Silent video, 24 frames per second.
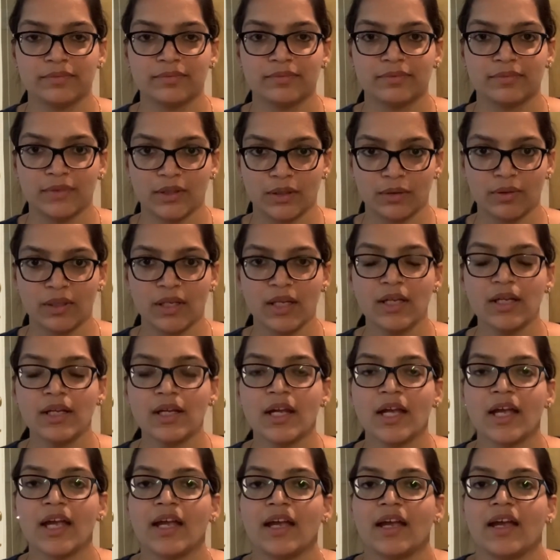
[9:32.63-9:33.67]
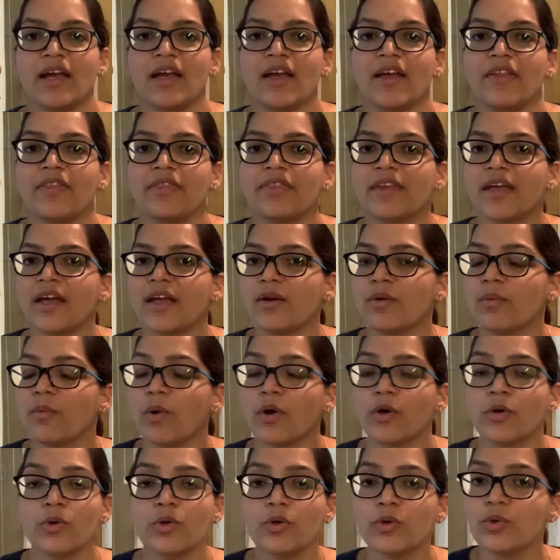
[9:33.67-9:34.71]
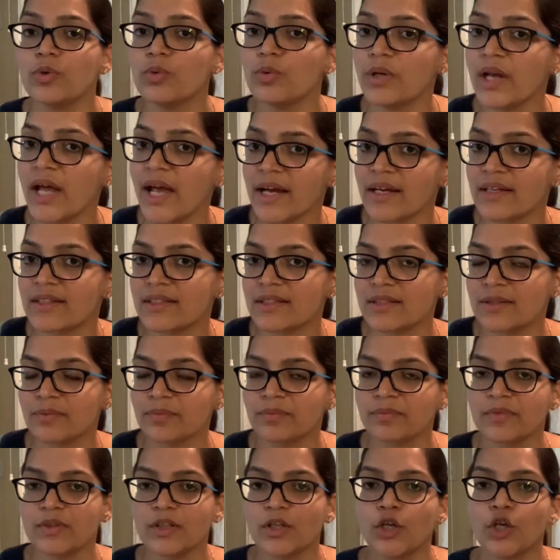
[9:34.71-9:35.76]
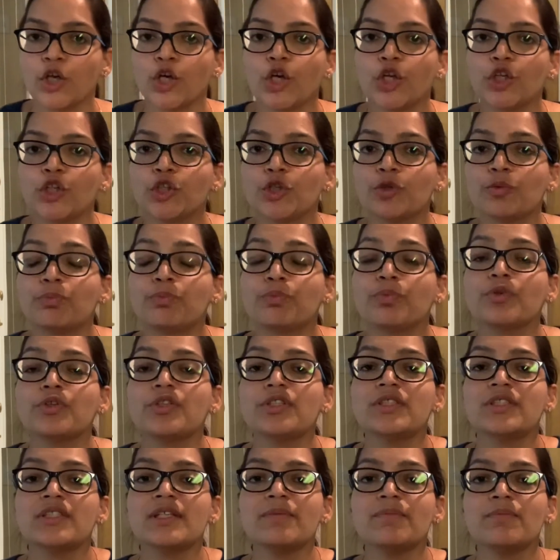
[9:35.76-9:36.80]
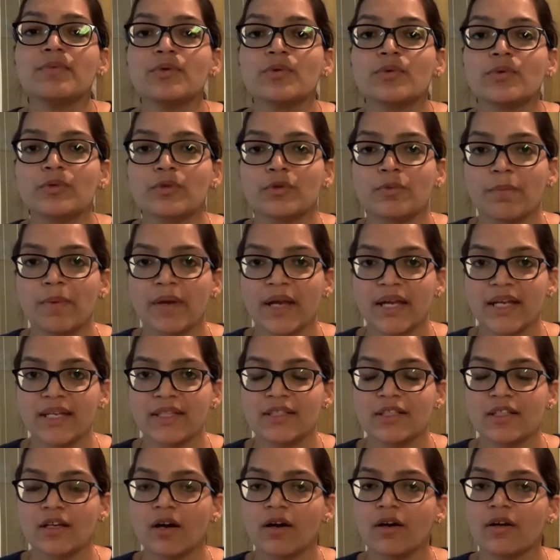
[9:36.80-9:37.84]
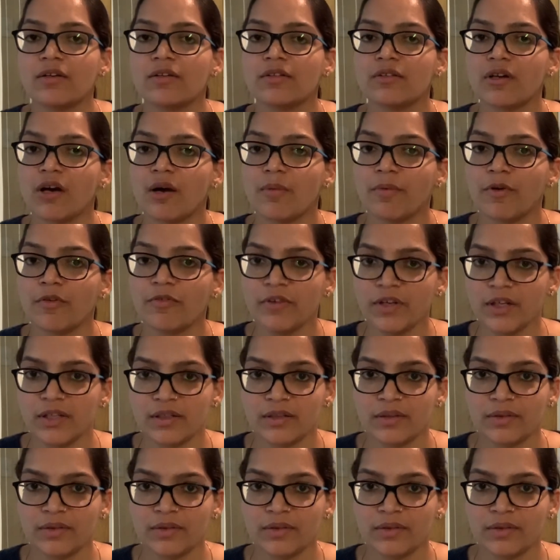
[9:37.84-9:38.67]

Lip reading: Okay? And then what do you do next? You put some toothpaste on top of it.